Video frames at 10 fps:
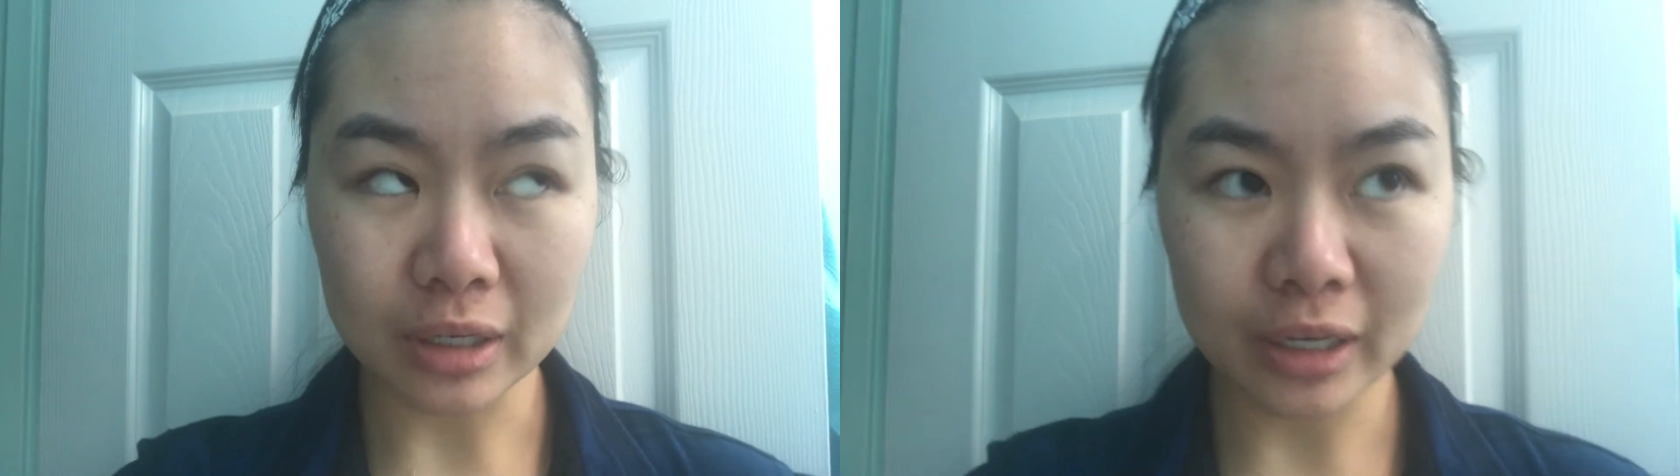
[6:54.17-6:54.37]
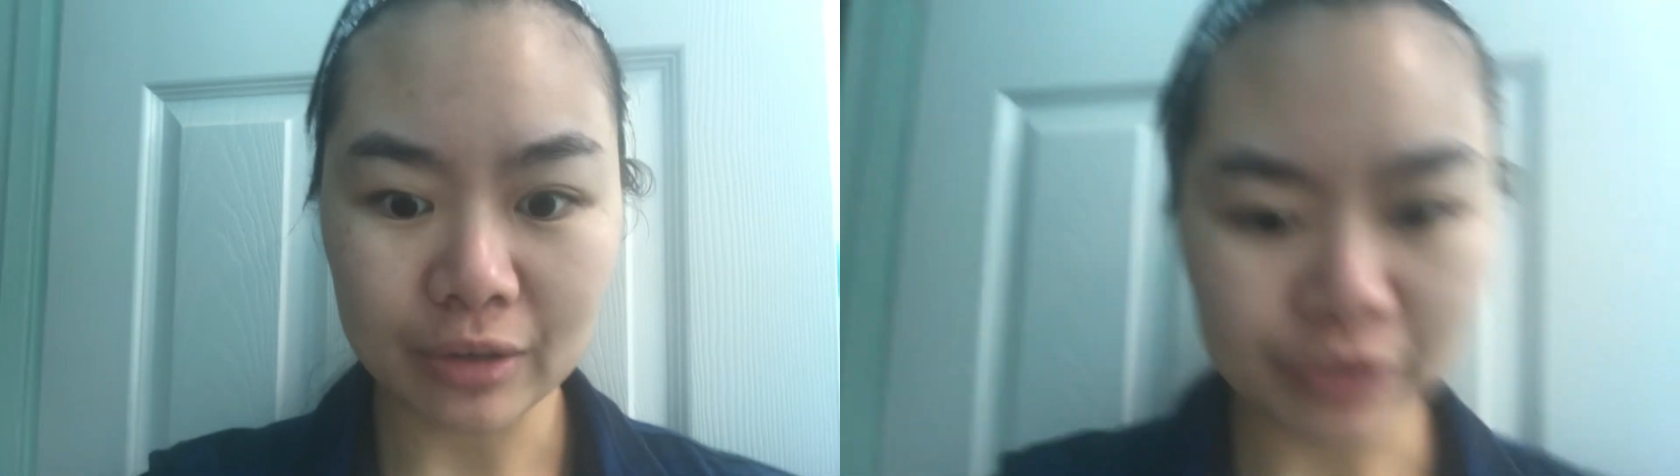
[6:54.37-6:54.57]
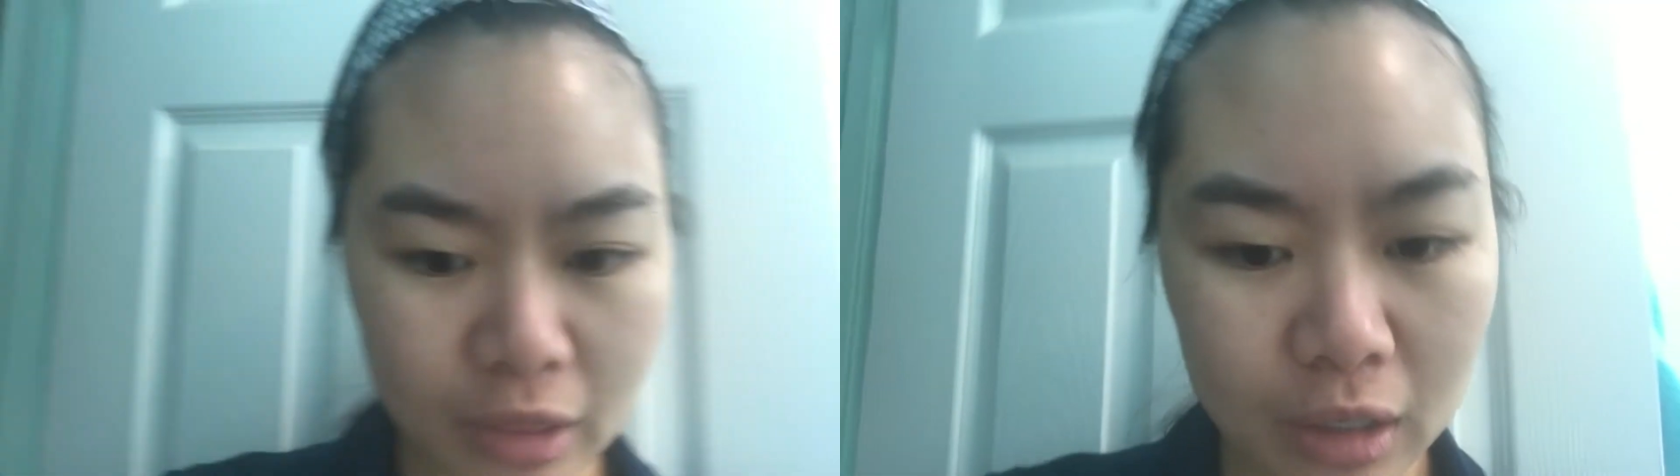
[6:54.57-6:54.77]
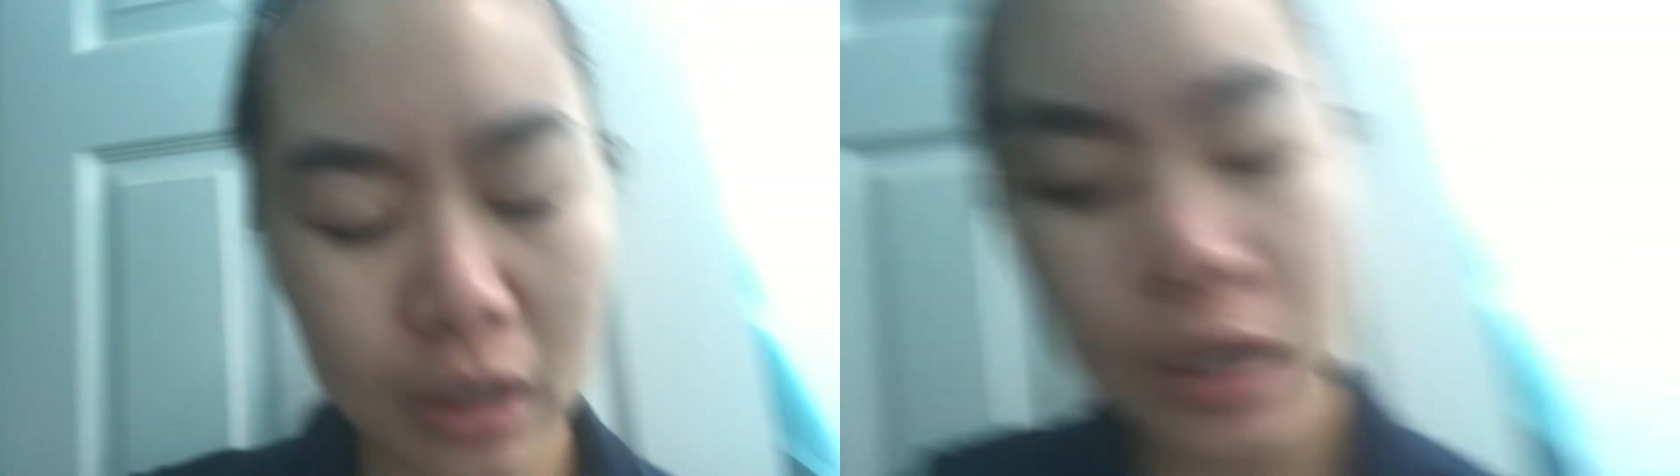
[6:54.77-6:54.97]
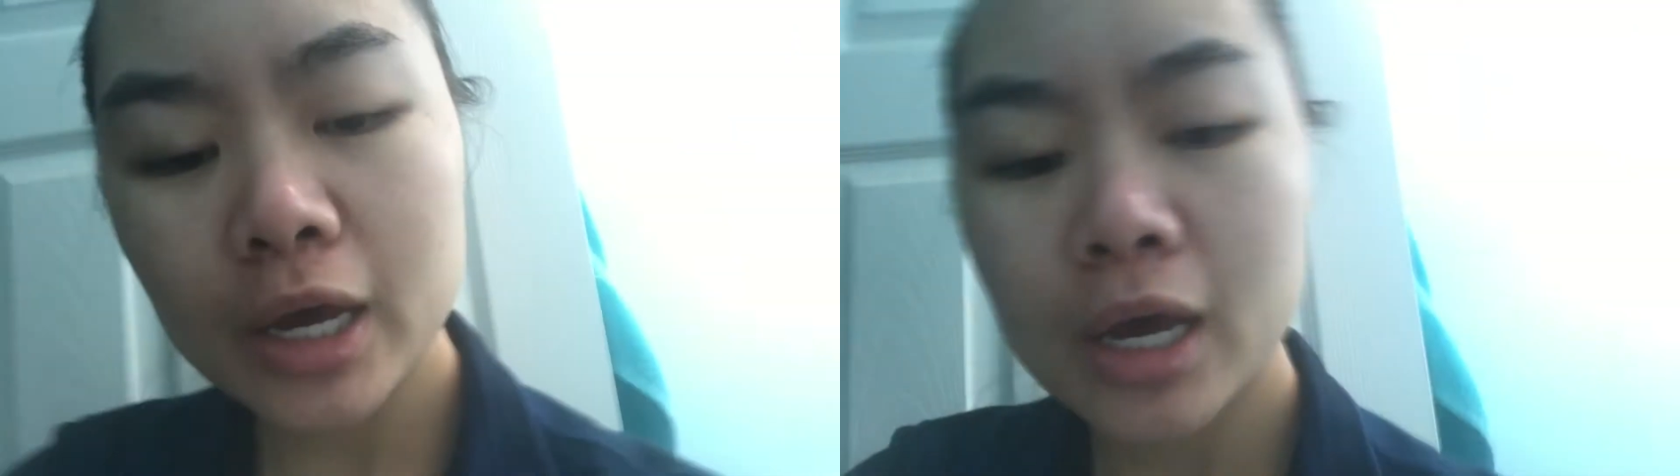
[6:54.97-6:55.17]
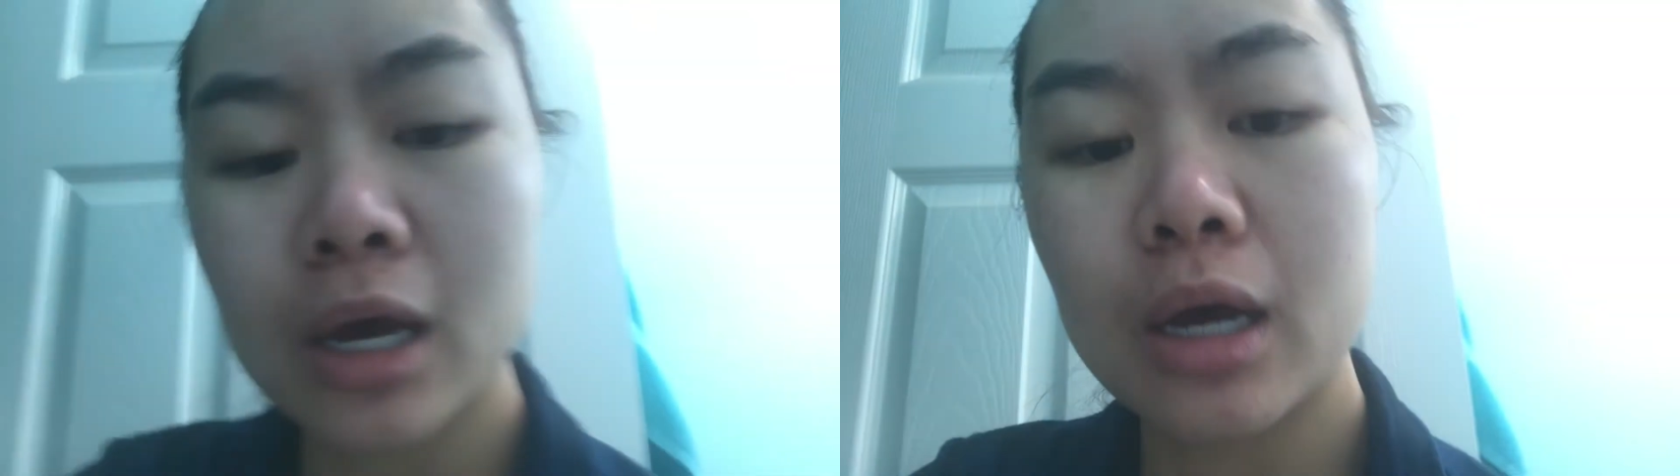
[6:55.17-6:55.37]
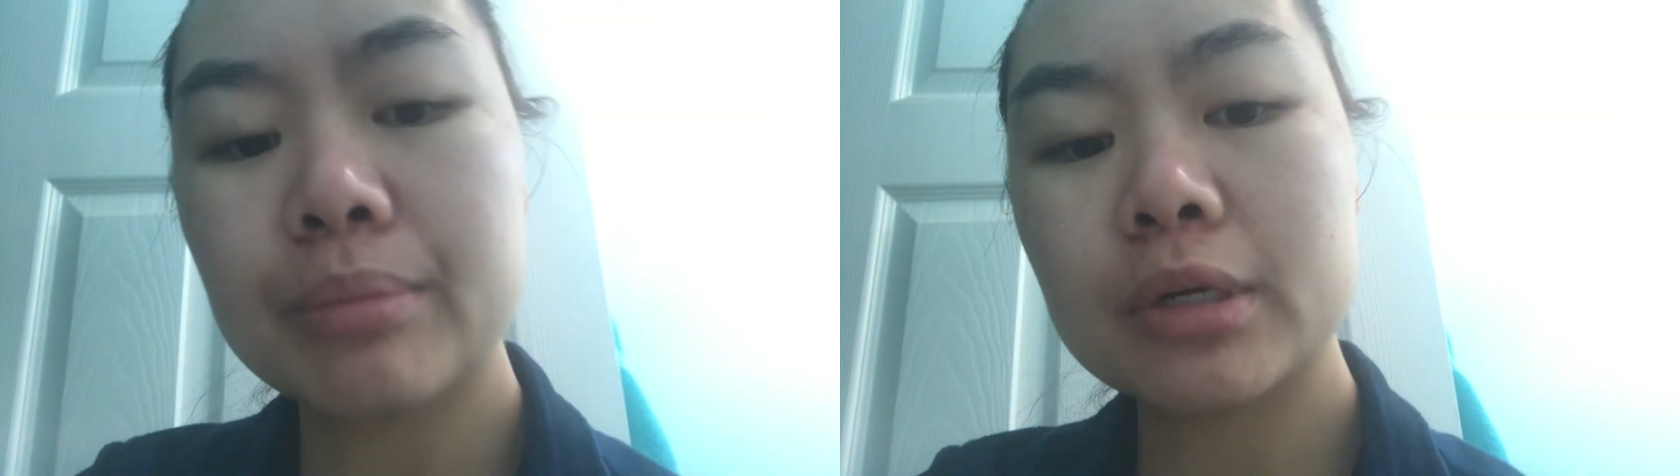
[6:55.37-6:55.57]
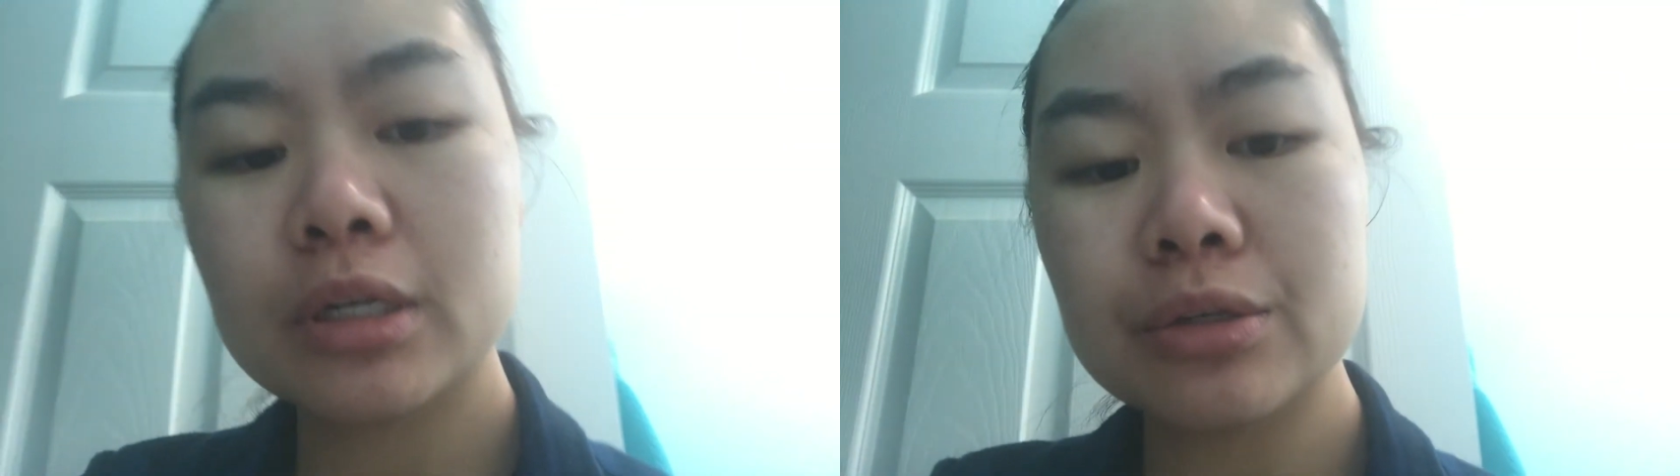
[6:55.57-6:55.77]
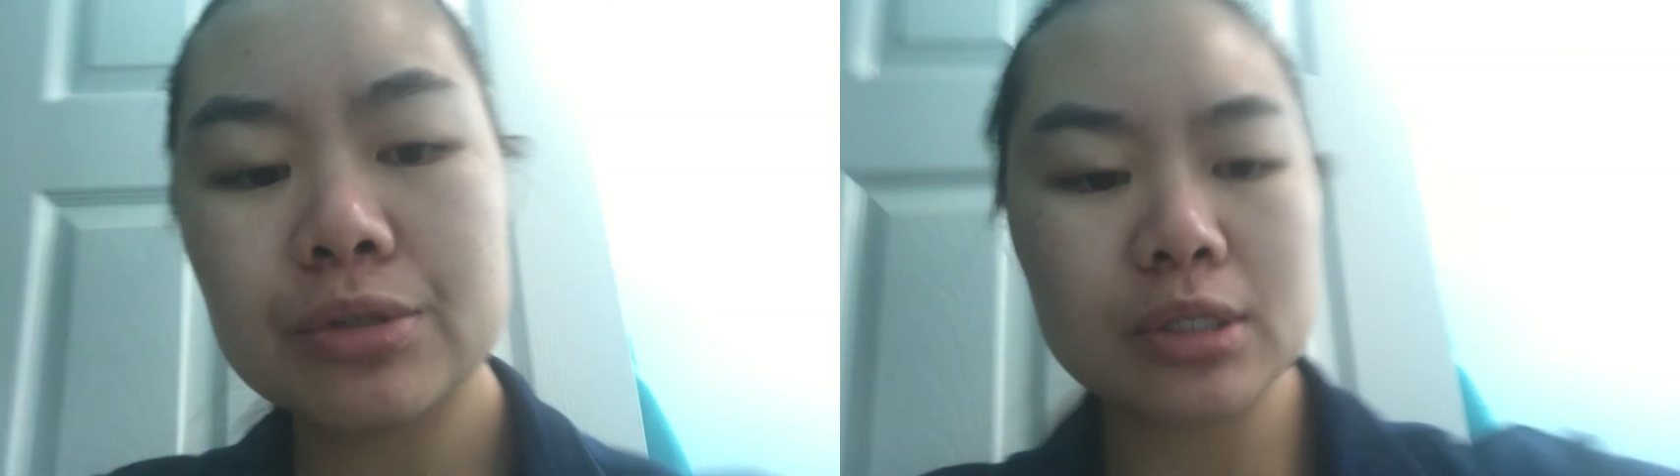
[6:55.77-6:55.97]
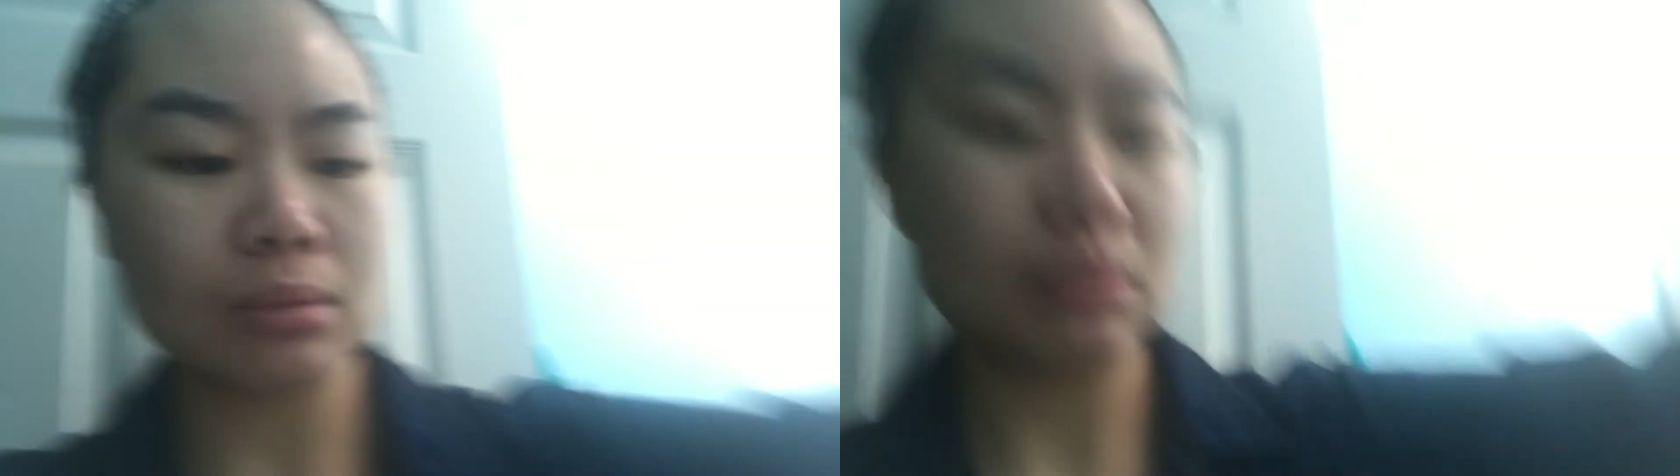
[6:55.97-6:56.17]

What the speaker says: I can't even think. I'm gonna use some